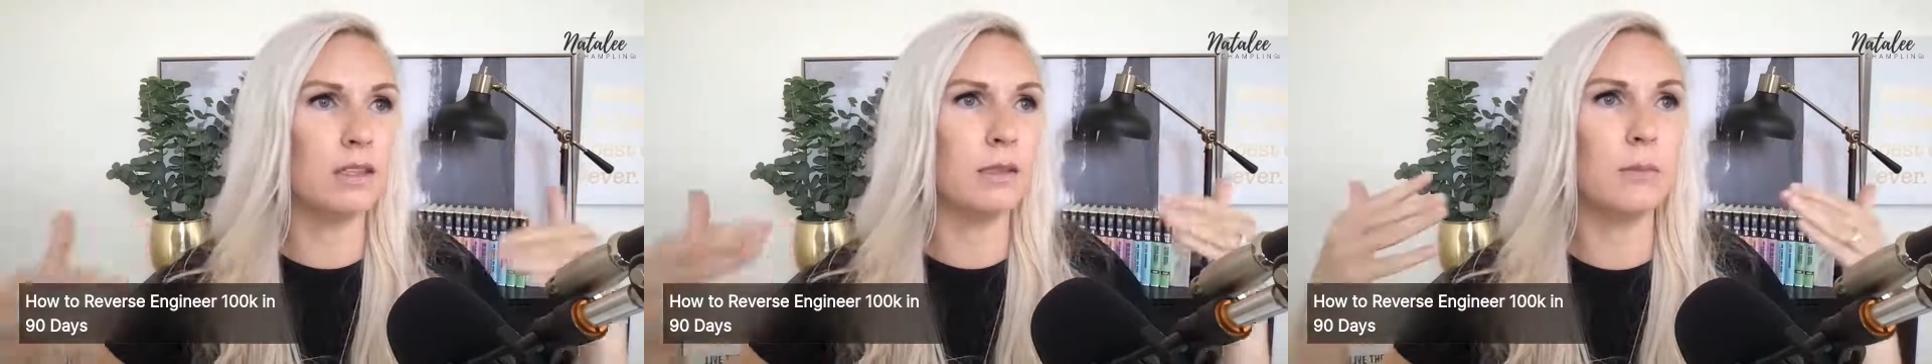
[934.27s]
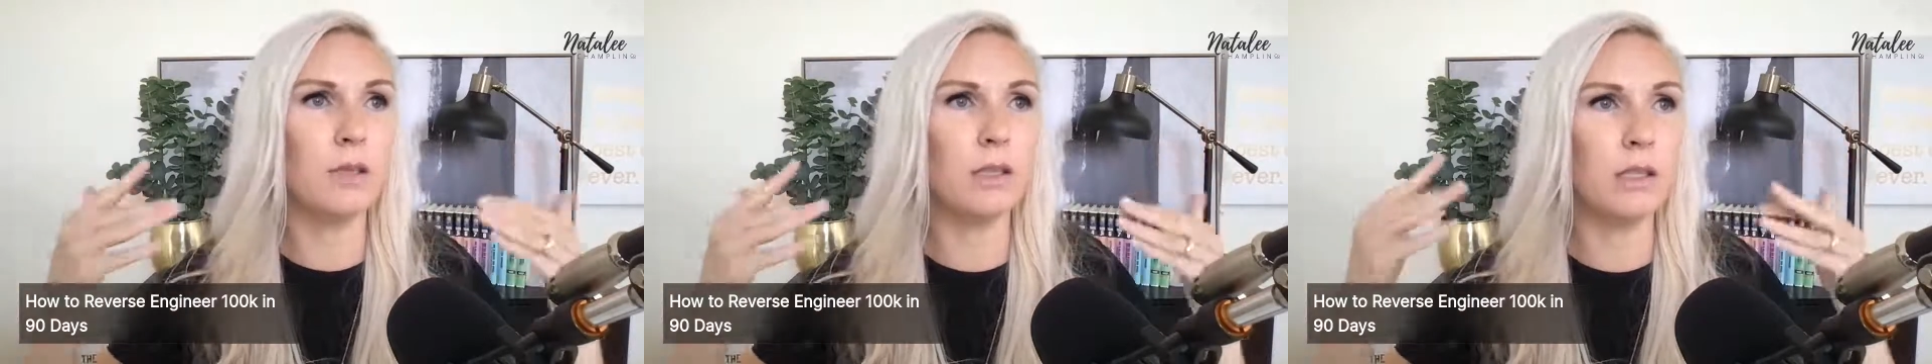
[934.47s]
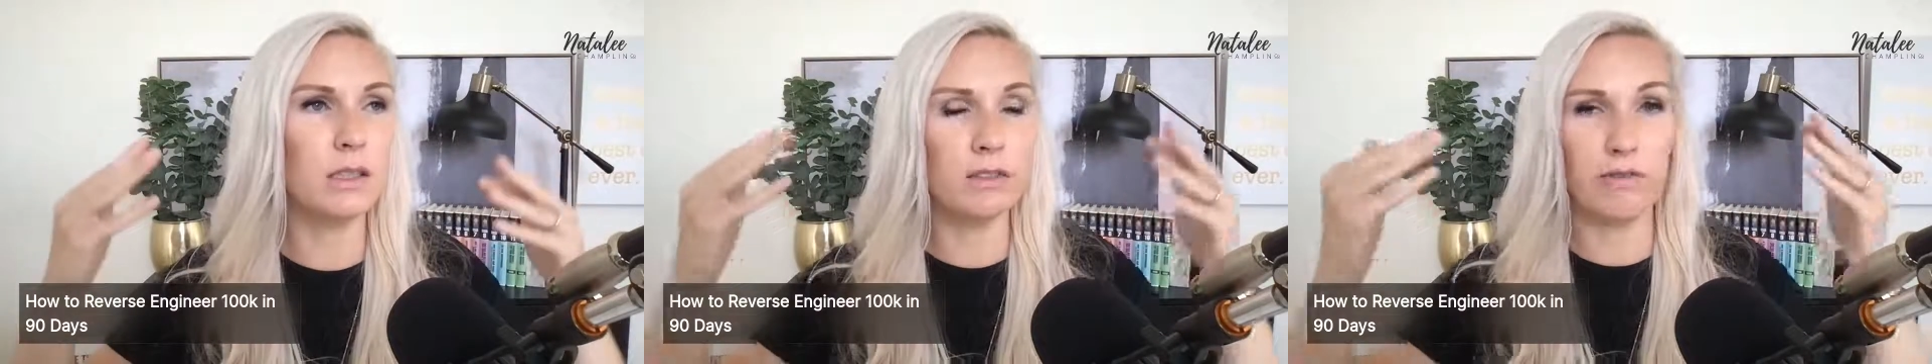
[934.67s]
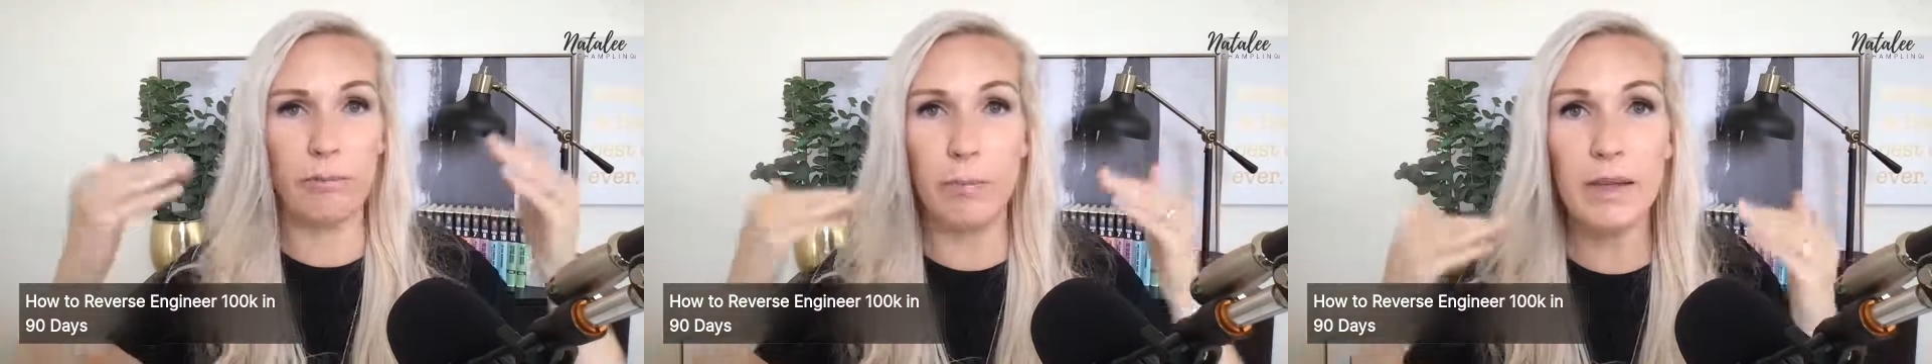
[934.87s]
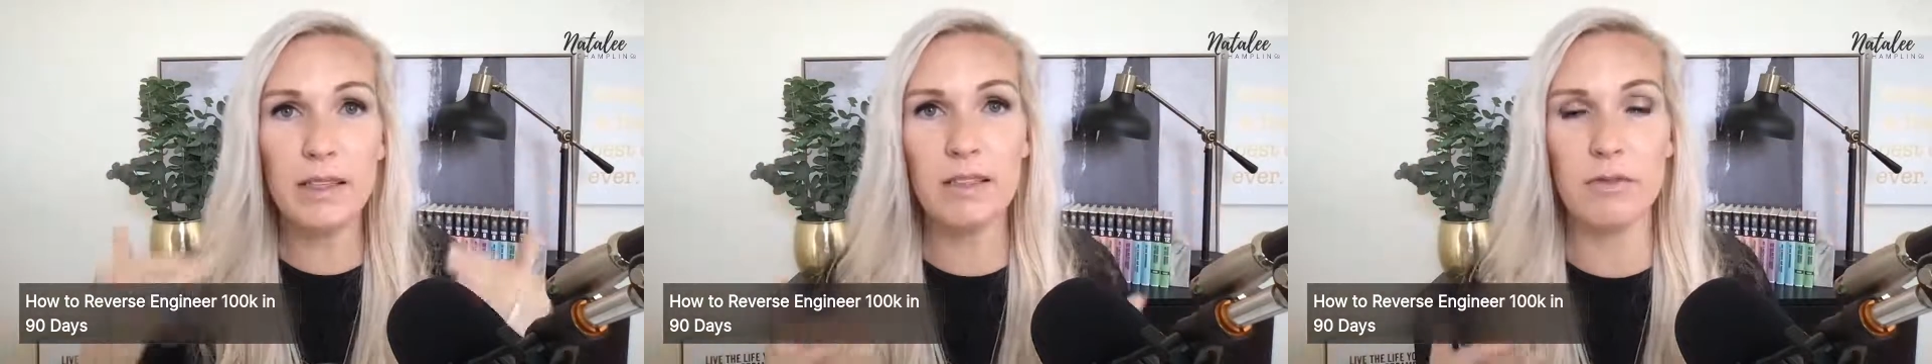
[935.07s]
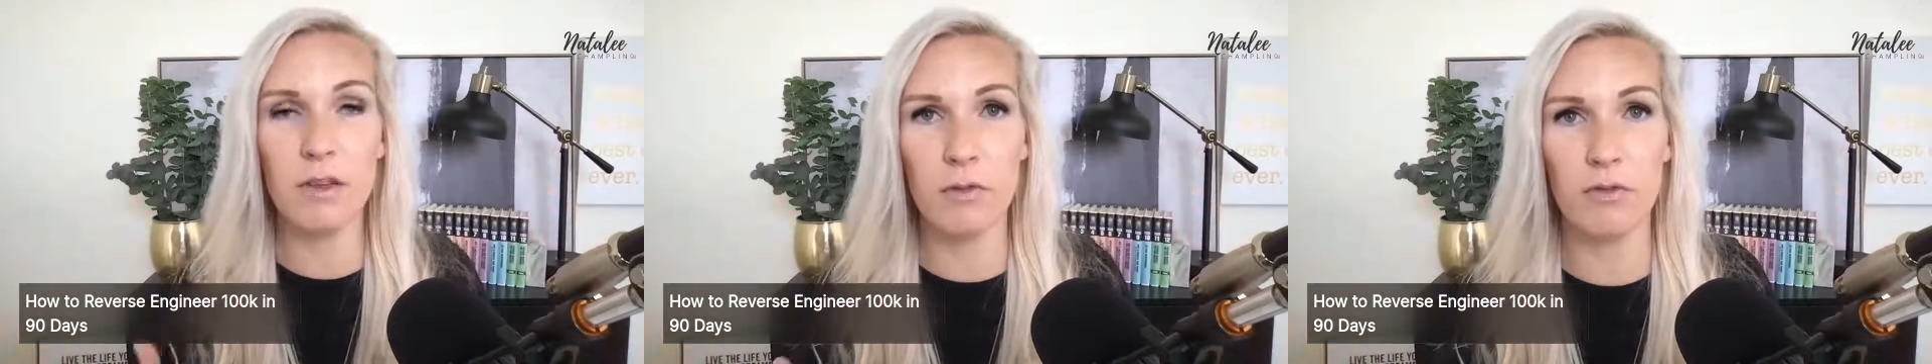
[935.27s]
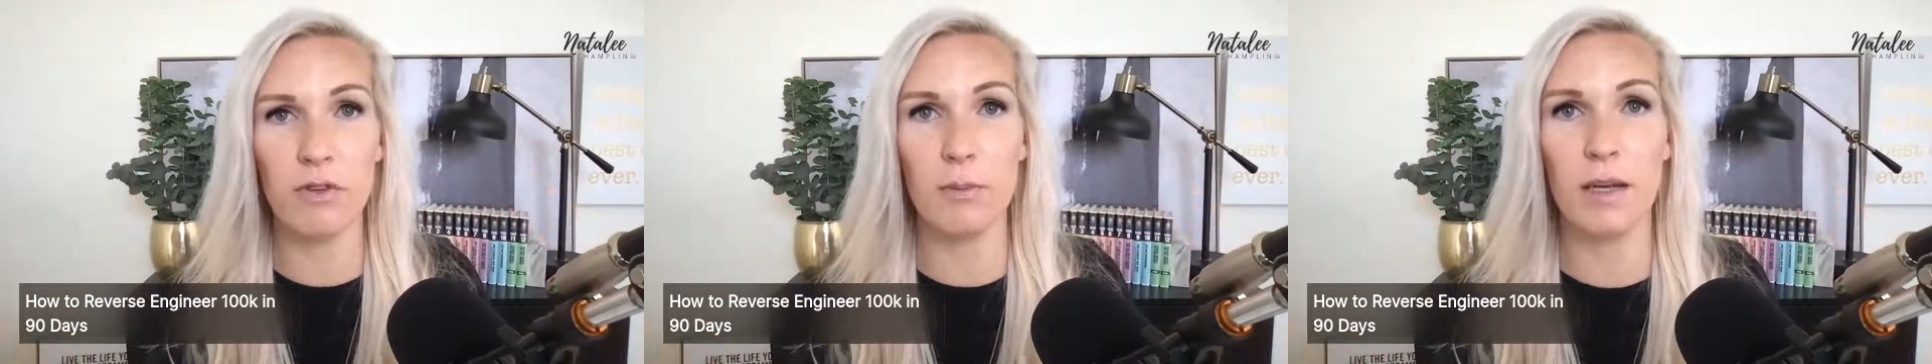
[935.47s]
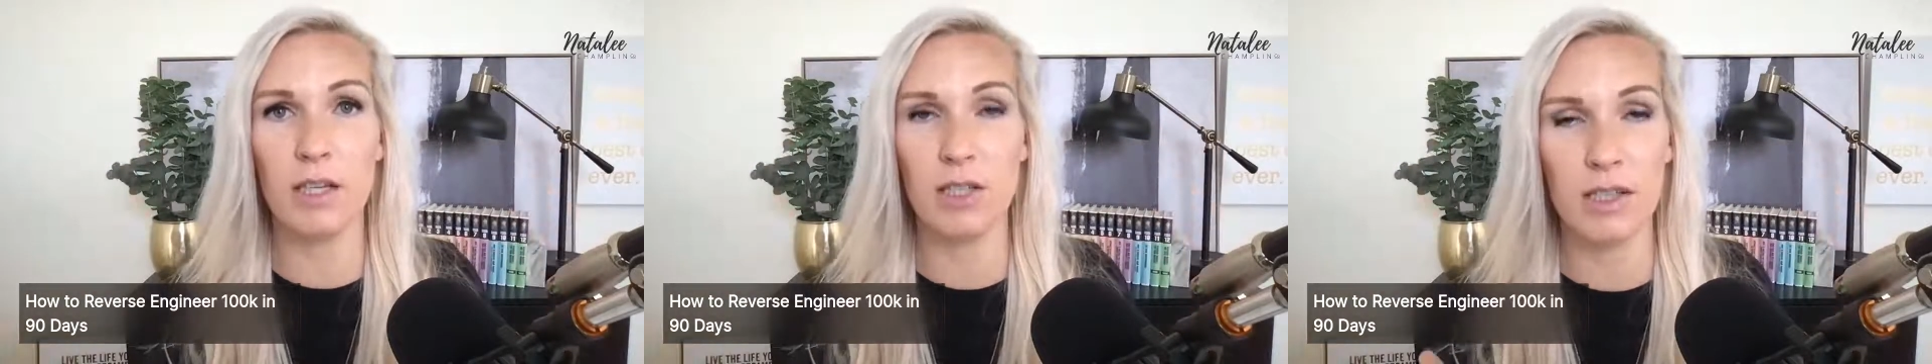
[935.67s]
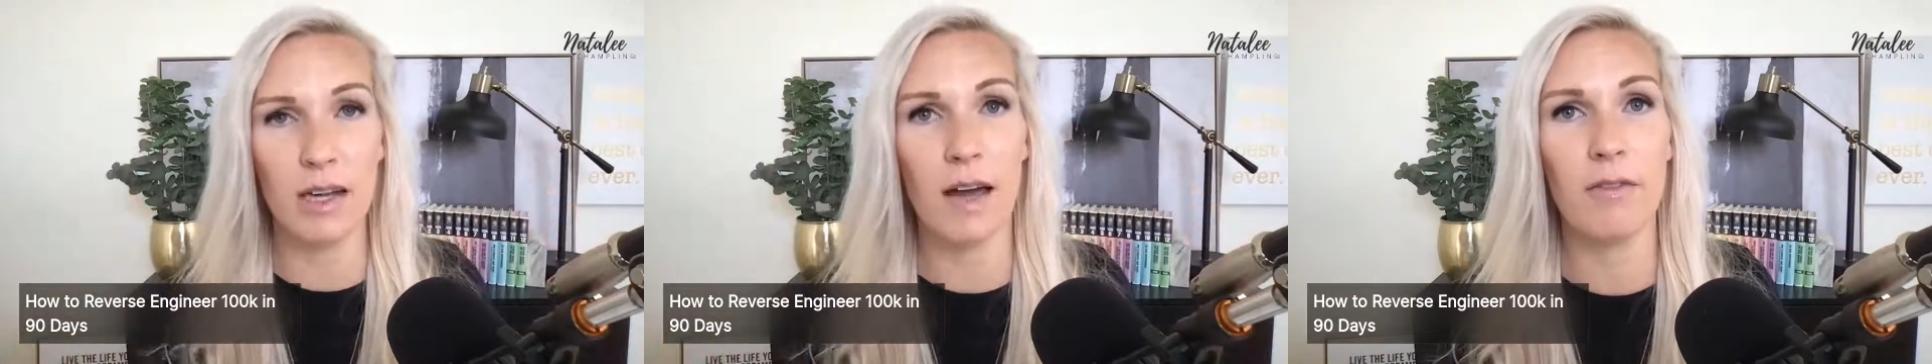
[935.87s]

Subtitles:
and millions of bits of information